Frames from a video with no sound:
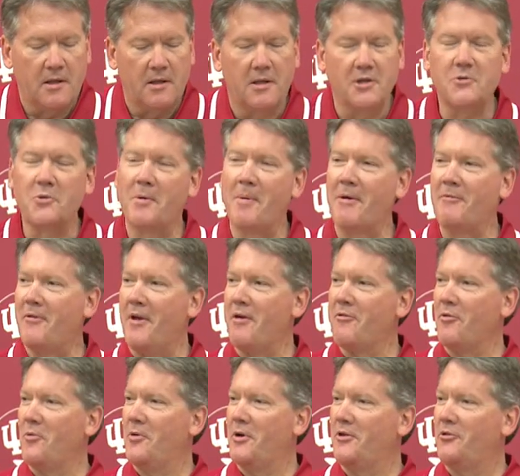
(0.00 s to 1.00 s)
This is one of my
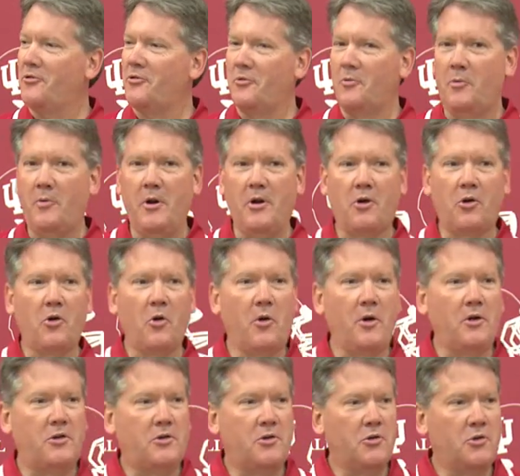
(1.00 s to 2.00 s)
favorite ones. We are
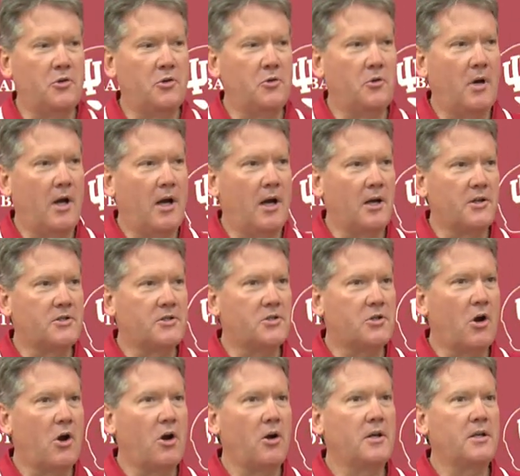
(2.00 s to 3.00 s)
going to
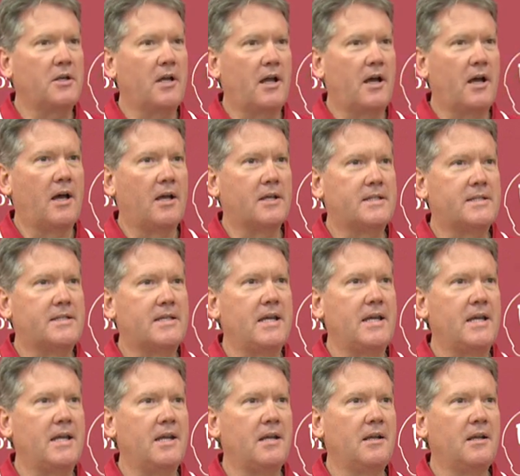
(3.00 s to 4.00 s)
start
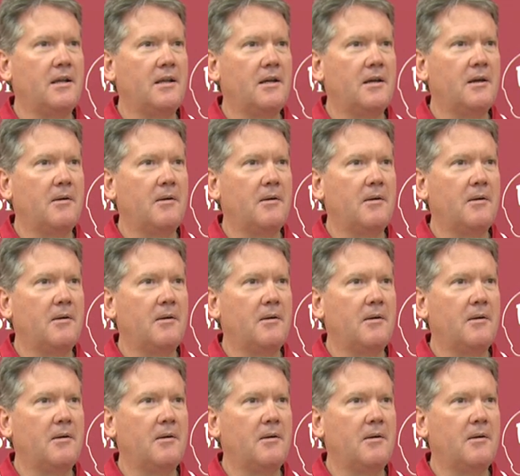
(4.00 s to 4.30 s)
singing